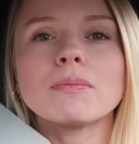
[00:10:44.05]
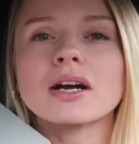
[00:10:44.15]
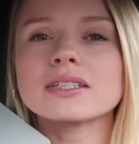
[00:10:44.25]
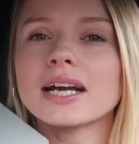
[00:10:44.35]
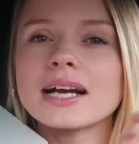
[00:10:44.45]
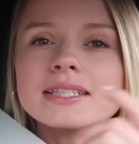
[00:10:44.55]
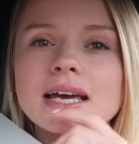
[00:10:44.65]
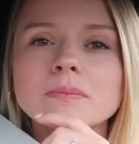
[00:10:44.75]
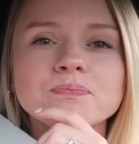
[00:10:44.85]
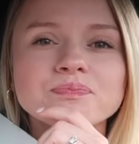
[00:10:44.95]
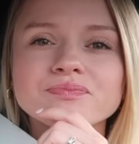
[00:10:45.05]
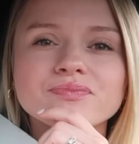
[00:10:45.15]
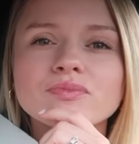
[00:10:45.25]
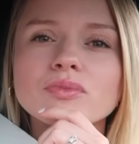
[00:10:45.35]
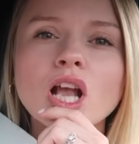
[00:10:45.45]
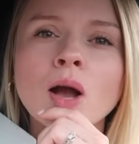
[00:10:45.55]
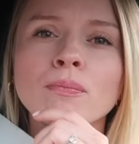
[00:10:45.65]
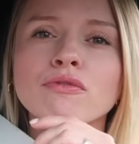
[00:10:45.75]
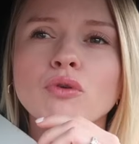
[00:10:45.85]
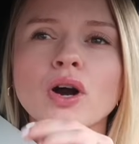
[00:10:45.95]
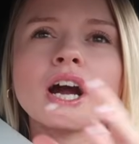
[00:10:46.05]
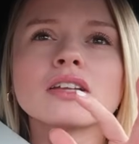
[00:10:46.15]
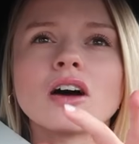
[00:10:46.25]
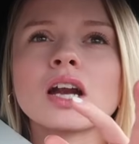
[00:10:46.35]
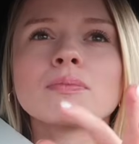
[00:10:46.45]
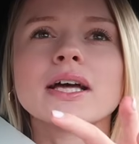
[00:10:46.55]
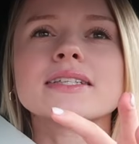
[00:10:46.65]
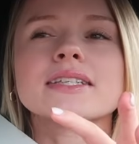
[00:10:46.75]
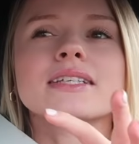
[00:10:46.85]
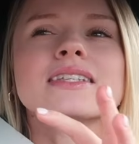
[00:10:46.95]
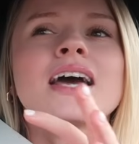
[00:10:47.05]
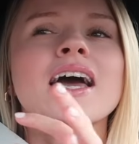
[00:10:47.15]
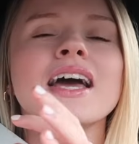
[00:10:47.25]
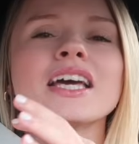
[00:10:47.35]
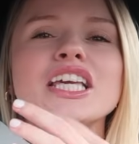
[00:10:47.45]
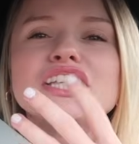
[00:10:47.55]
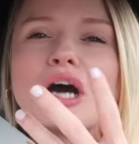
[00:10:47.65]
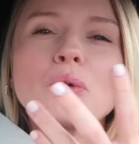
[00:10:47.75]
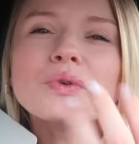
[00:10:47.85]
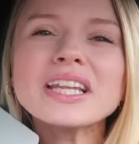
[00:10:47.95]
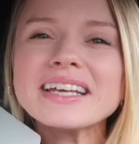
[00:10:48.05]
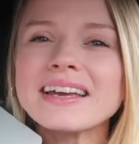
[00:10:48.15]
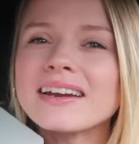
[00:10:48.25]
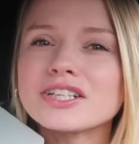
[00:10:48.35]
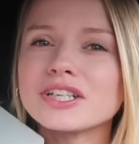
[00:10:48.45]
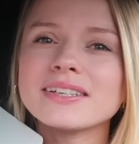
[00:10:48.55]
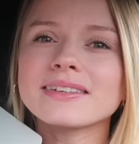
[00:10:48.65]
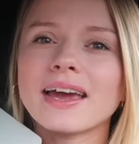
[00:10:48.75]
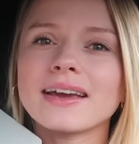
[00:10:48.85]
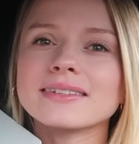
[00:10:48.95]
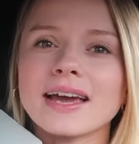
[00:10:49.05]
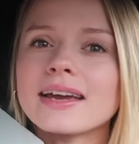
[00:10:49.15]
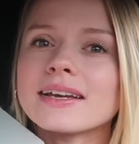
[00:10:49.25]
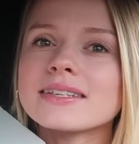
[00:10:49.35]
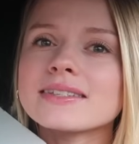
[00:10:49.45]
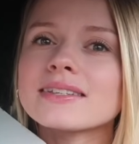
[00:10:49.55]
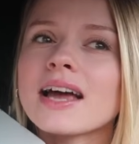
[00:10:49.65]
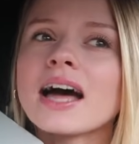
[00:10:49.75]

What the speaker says: Because like I said before, a lot of places you don't really get a cheesecake taste.